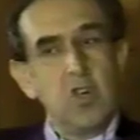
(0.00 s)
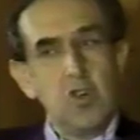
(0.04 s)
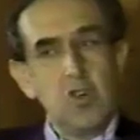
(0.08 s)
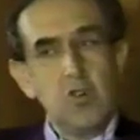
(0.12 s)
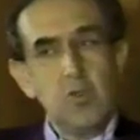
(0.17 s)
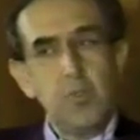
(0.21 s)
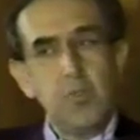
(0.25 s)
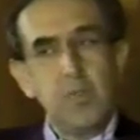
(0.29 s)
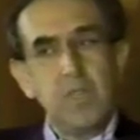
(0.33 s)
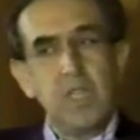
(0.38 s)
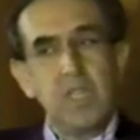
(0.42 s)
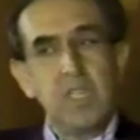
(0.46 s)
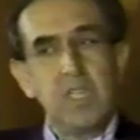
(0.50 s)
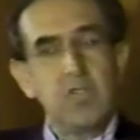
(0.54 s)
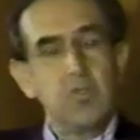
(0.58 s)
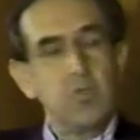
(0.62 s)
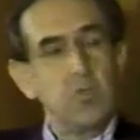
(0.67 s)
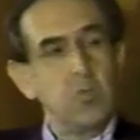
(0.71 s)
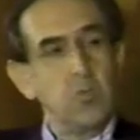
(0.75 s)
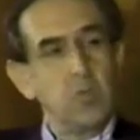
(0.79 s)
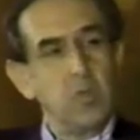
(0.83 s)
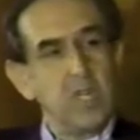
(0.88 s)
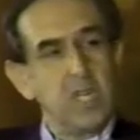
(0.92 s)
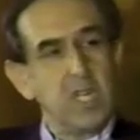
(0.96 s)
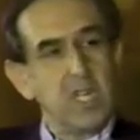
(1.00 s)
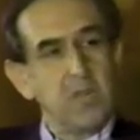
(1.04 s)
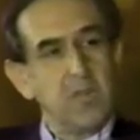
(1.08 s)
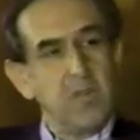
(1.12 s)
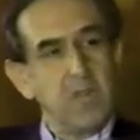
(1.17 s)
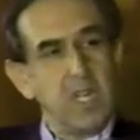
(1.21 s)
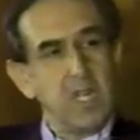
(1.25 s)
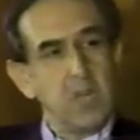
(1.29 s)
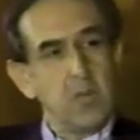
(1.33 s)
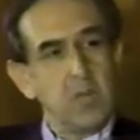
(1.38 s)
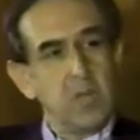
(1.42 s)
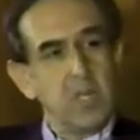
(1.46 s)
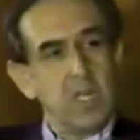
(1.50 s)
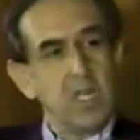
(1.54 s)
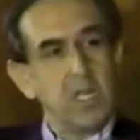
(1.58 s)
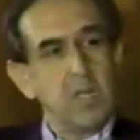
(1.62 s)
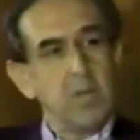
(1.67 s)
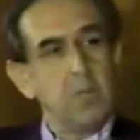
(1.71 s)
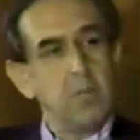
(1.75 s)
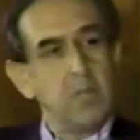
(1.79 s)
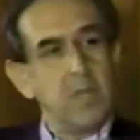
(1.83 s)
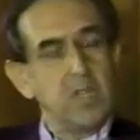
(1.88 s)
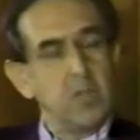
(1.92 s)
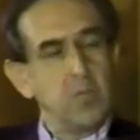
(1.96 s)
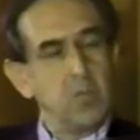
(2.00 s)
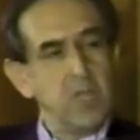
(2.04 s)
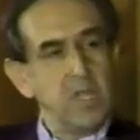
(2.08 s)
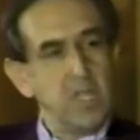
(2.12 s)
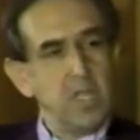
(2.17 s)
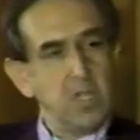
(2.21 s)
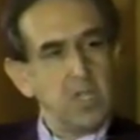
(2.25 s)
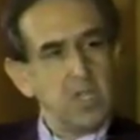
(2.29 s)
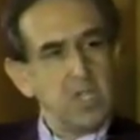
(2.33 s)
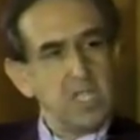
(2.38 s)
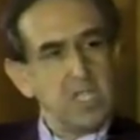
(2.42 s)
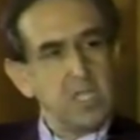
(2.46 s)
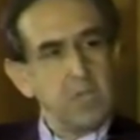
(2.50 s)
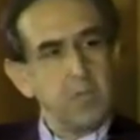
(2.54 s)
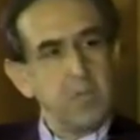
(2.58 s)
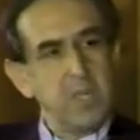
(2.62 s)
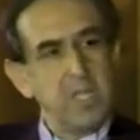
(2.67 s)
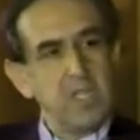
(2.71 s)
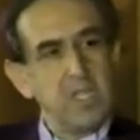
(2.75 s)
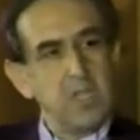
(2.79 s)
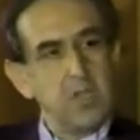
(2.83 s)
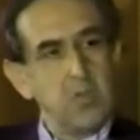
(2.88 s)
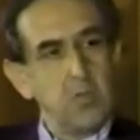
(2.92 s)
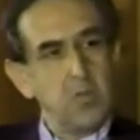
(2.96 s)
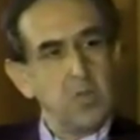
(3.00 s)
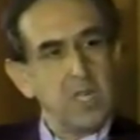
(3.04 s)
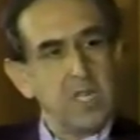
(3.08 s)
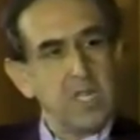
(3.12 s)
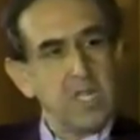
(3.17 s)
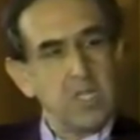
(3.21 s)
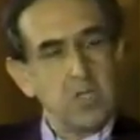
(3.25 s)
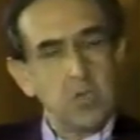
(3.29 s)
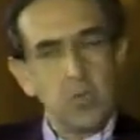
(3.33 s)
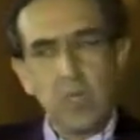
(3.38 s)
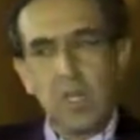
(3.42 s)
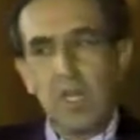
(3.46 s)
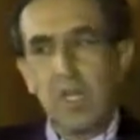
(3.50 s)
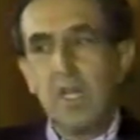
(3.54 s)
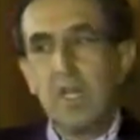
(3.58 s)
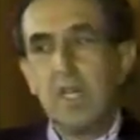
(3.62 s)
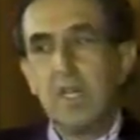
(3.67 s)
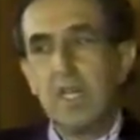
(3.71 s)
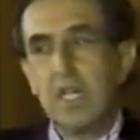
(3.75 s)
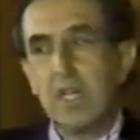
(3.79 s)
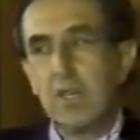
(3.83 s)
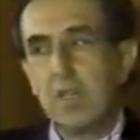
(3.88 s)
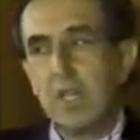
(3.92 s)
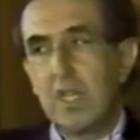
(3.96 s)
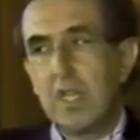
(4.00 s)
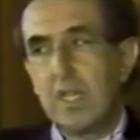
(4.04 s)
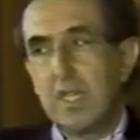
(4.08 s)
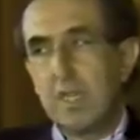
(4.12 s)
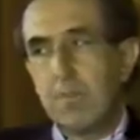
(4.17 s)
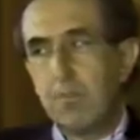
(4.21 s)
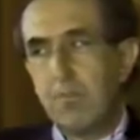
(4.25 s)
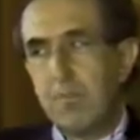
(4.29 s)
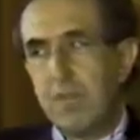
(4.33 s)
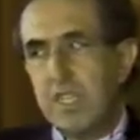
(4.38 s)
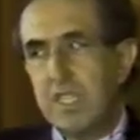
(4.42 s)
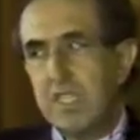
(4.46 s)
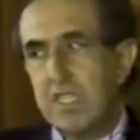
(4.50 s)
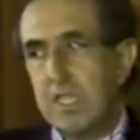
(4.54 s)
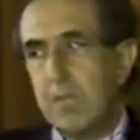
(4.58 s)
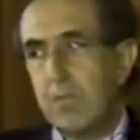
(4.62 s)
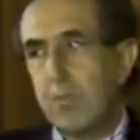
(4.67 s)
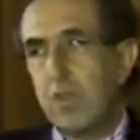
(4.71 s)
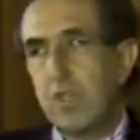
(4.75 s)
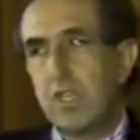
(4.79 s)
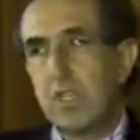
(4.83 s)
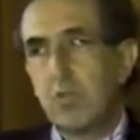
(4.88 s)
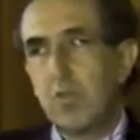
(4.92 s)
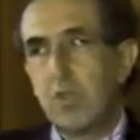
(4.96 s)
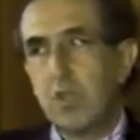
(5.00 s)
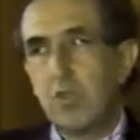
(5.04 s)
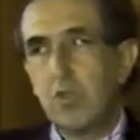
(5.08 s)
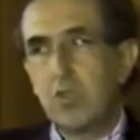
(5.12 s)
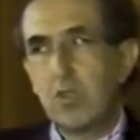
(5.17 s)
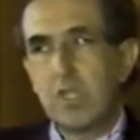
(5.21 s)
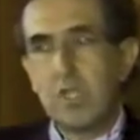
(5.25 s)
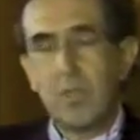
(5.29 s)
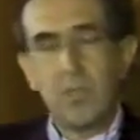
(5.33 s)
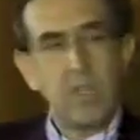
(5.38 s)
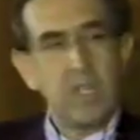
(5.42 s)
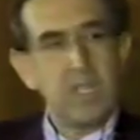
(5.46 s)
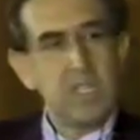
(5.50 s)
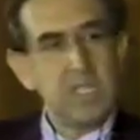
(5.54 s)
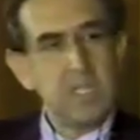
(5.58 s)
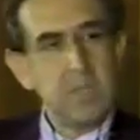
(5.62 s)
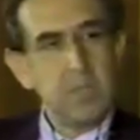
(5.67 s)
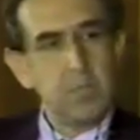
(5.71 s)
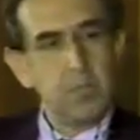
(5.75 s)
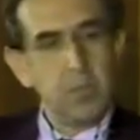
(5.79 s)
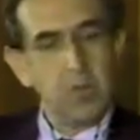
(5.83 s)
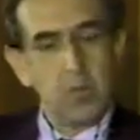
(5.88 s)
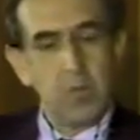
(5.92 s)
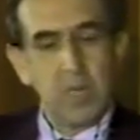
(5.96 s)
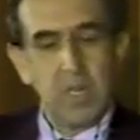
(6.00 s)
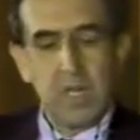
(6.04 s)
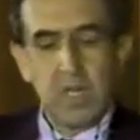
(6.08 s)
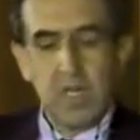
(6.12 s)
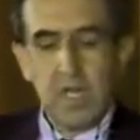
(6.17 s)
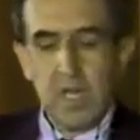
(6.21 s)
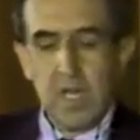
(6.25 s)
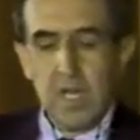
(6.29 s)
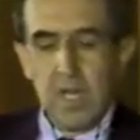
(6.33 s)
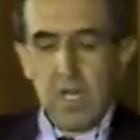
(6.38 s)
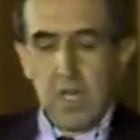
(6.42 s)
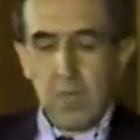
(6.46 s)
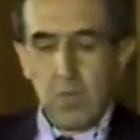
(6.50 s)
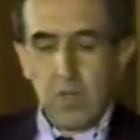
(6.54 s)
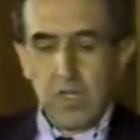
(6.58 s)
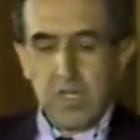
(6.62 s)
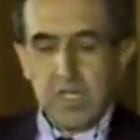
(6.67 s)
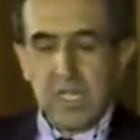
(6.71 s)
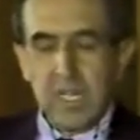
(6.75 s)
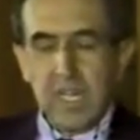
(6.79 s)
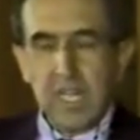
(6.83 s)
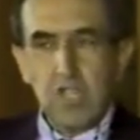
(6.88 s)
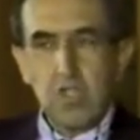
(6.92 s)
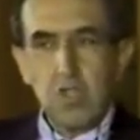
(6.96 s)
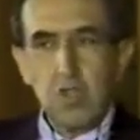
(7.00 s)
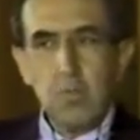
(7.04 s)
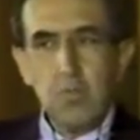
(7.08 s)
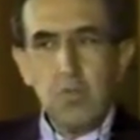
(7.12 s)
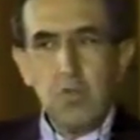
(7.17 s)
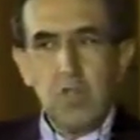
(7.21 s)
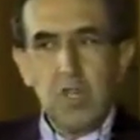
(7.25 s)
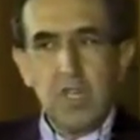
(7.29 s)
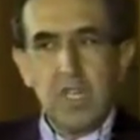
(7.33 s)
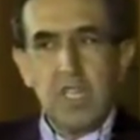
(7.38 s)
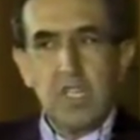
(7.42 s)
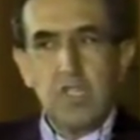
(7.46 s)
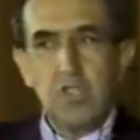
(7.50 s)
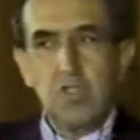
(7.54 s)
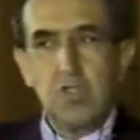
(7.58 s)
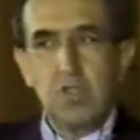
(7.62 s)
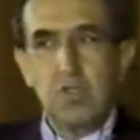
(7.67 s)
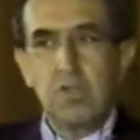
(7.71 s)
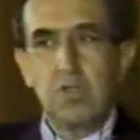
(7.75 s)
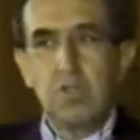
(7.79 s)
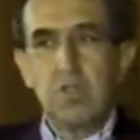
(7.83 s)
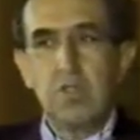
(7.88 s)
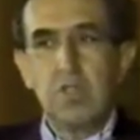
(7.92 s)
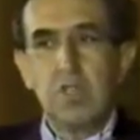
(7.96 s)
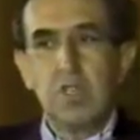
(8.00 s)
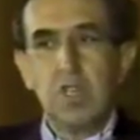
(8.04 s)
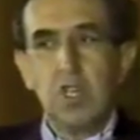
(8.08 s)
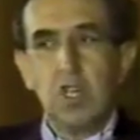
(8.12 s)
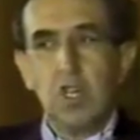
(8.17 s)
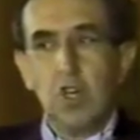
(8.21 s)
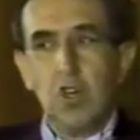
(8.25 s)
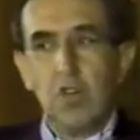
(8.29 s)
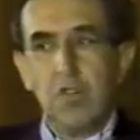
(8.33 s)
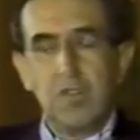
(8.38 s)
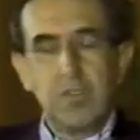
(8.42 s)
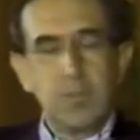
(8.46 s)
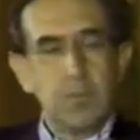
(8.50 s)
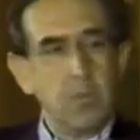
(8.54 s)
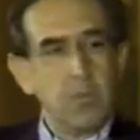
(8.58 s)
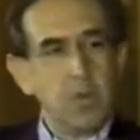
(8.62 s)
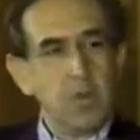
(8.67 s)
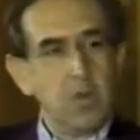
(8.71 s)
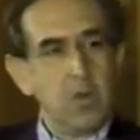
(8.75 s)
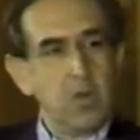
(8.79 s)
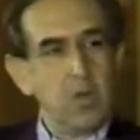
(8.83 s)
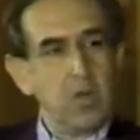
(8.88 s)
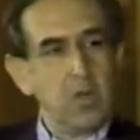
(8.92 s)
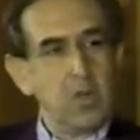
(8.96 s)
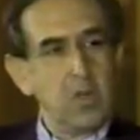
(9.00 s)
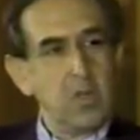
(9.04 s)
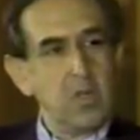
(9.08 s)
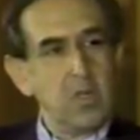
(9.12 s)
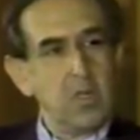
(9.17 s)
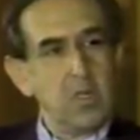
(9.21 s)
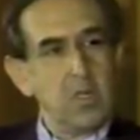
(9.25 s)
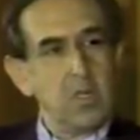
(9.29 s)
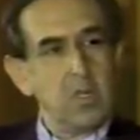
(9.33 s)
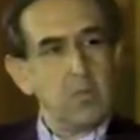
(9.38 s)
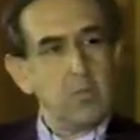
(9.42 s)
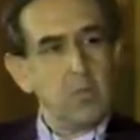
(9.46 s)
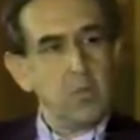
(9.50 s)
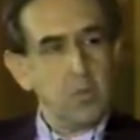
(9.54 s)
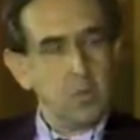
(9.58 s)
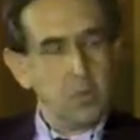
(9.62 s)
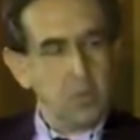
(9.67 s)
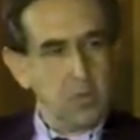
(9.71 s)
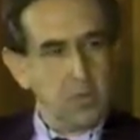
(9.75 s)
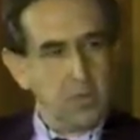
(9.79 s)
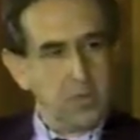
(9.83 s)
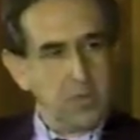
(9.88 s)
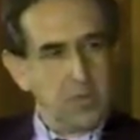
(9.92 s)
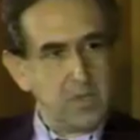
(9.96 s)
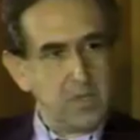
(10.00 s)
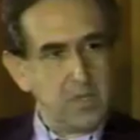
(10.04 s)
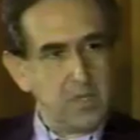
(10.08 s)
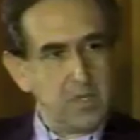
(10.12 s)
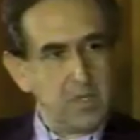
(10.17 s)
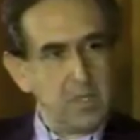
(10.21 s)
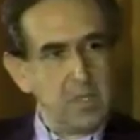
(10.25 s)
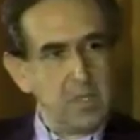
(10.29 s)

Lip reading: hoped that this would work very well, but we did not expect it to work as well. Now, the principle that we used was a very simple one, was an accumulation of small moves.